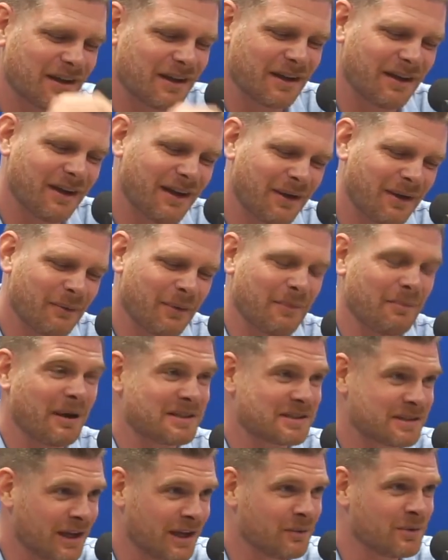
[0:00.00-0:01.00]
When my
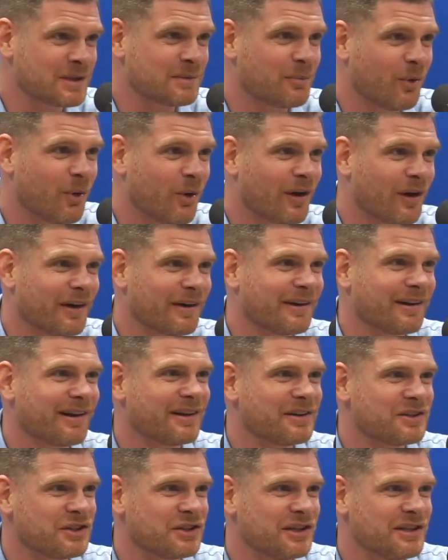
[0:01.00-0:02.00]
son was born,
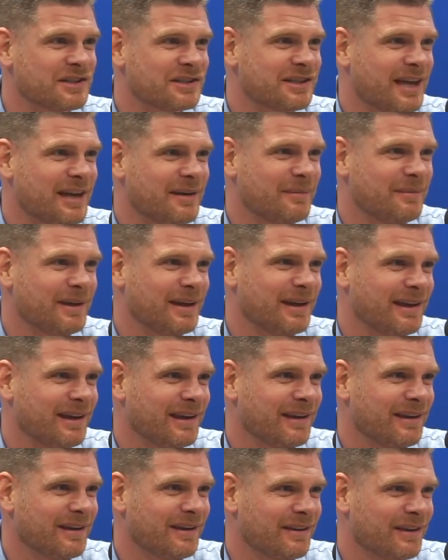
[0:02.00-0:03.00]
she just sent
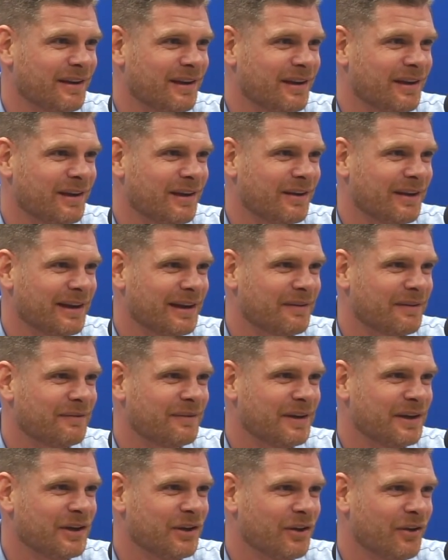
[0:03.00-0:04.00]
me a
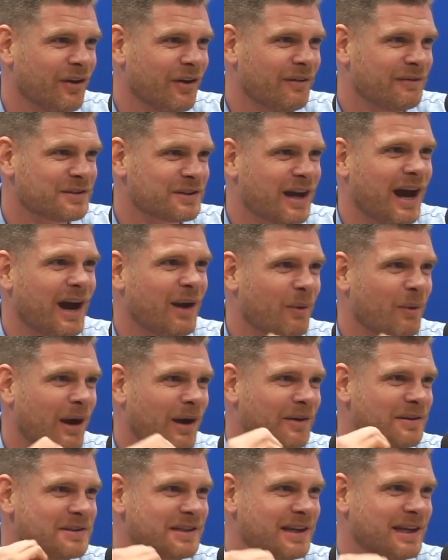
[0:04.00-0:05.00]
video of Scott
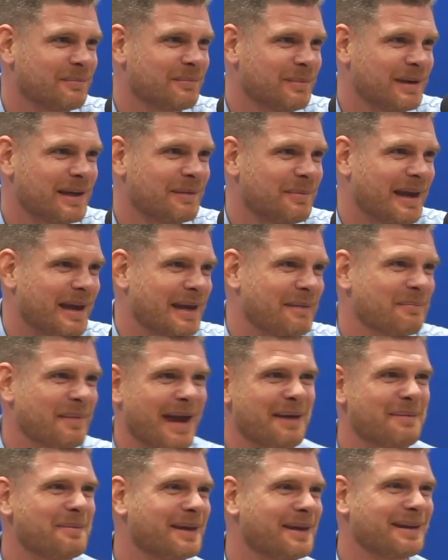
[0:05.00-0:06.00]
Weiland saying "Big Bang
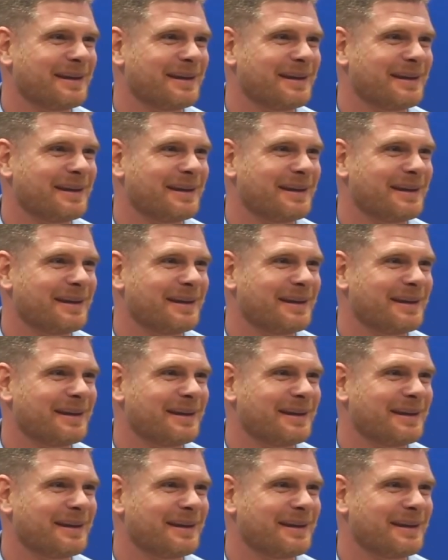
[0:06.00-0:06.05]
Baby,"